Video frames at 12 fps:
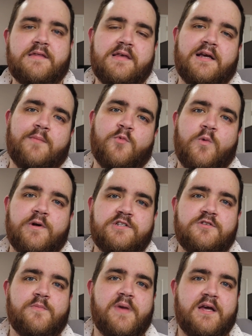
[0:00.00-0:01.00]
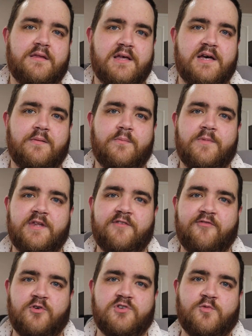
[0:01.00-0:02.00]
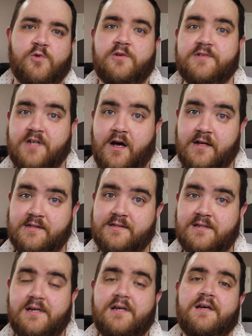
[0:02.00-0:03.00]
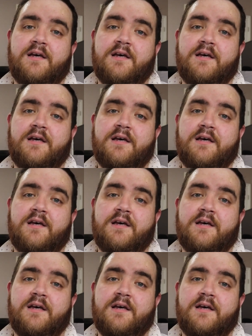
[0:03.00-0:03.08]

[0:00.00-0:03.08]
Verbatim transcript: I think I'm going to make them the first Royal Scots